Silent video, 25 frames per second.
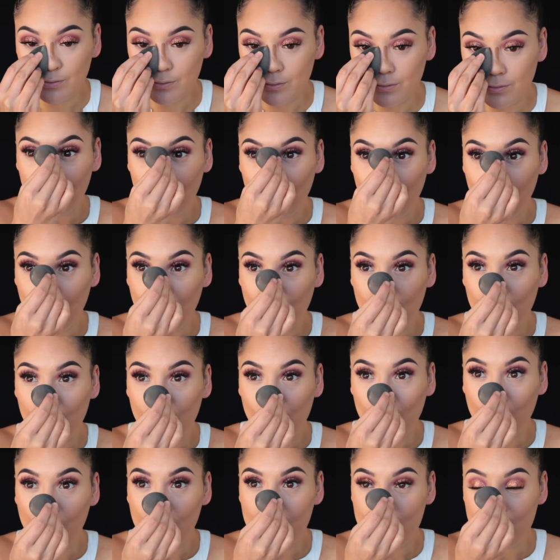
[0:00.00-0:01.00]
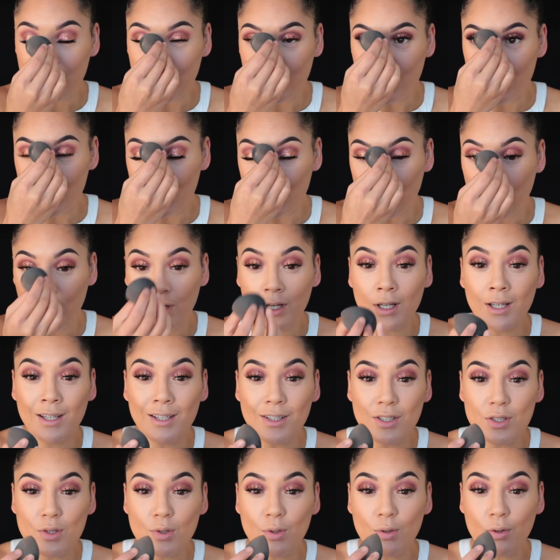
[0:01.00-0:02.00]
I know I always
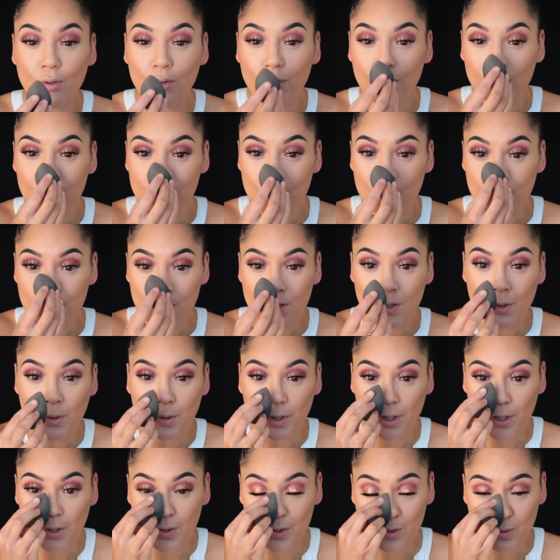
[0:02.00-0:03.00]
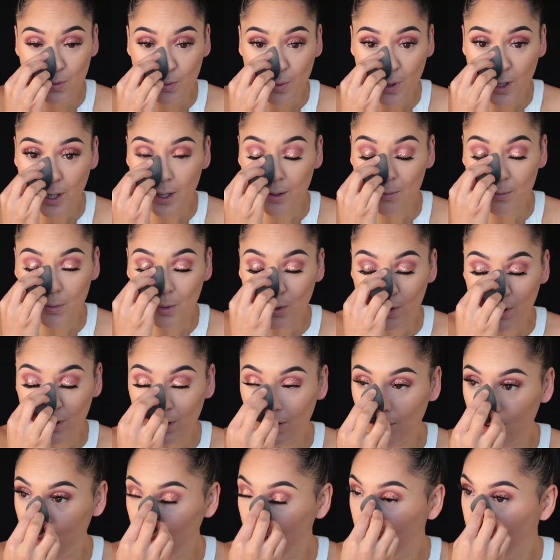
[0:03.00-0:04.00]
enjoy talk through tutorials way
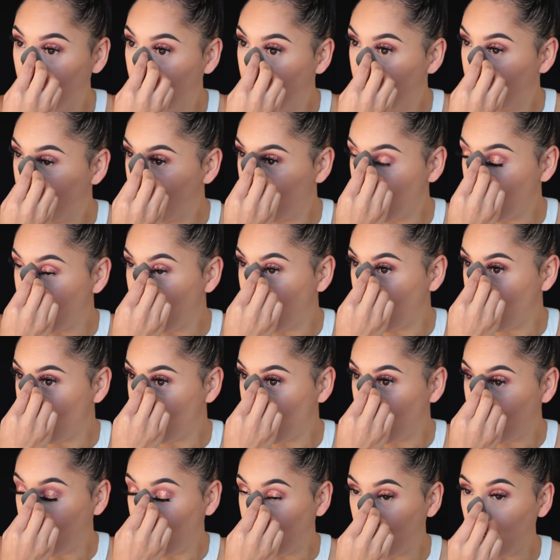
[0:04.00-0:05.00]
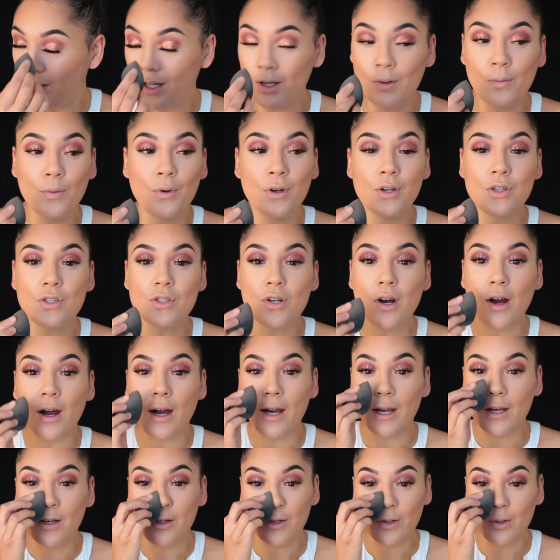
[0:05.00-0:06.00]
more, so I definitely want to
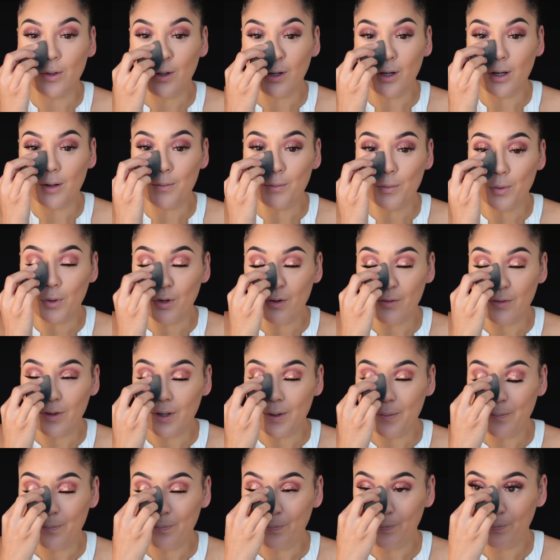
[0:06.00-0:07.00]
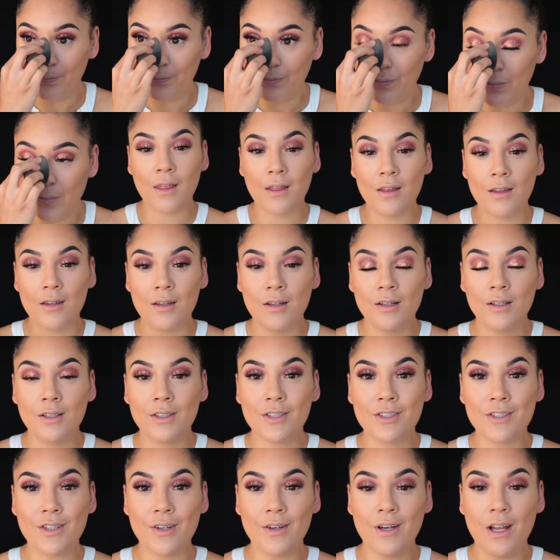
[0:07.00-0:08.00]
try and do a lot more of them.
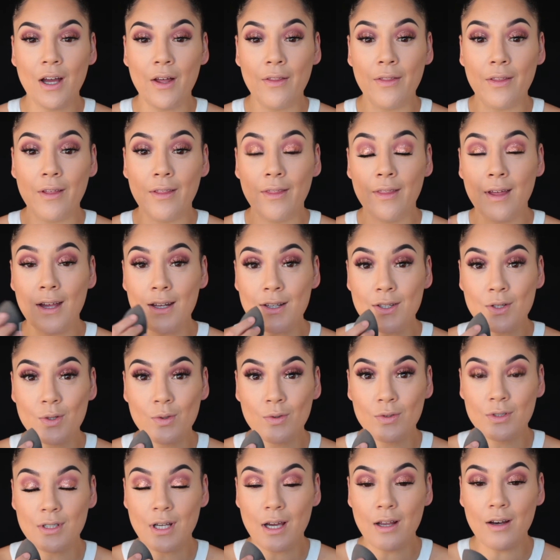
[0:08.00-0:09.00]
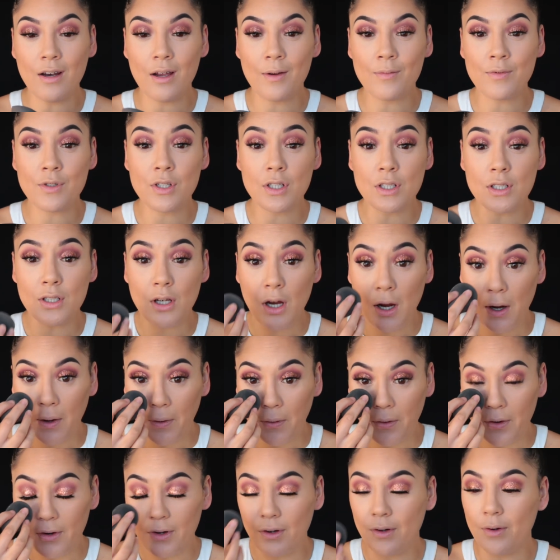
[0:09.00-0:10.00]
So now that that's all done, I'm just going
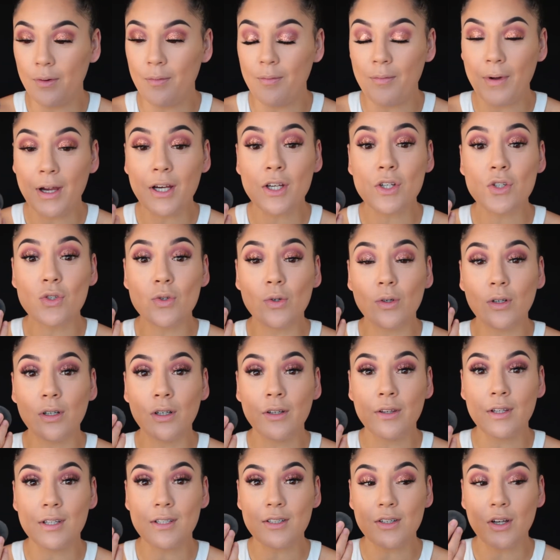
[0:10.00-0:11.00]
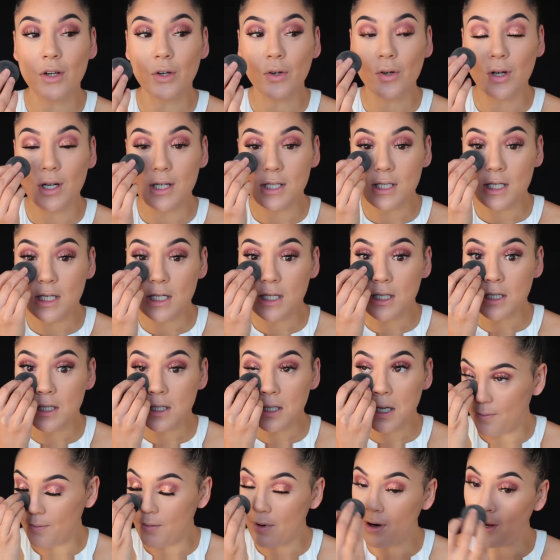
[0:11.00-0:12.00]
to make sure there's no
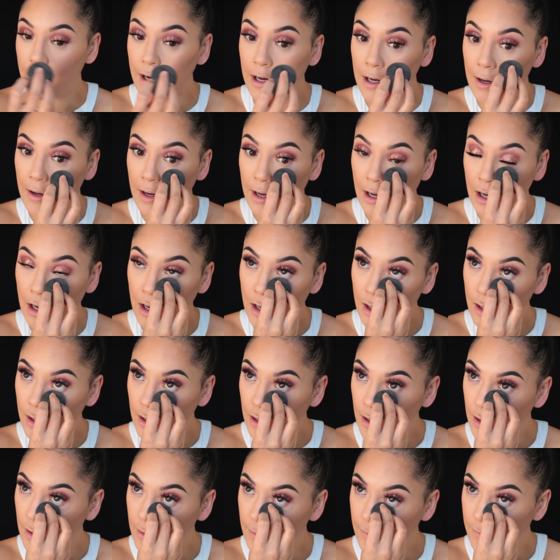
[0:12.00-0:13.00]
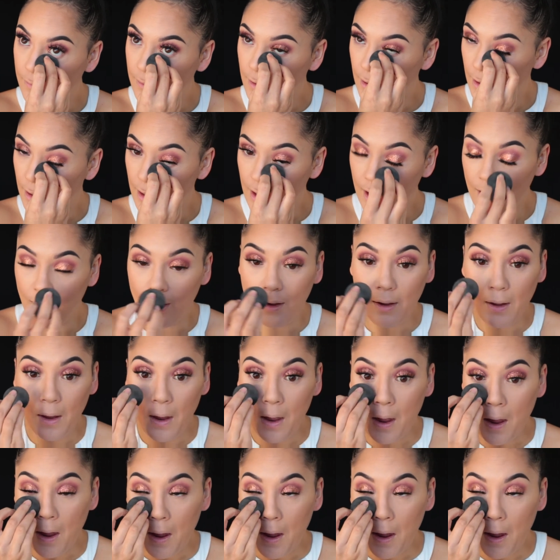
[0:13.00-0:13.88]
creases in my concealer.